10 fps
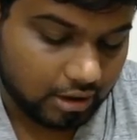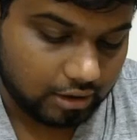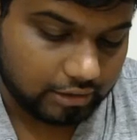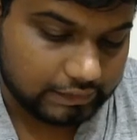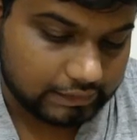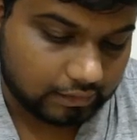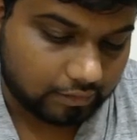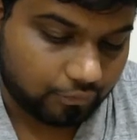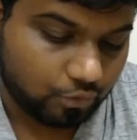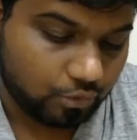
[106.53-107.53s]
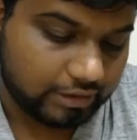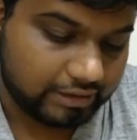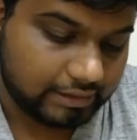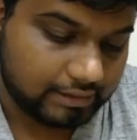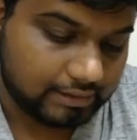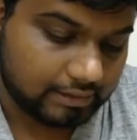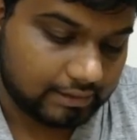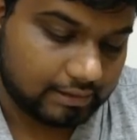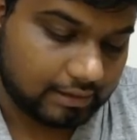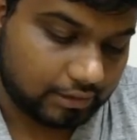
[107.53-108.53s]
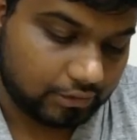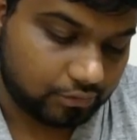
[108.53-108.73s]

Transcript: These are the four diseases that you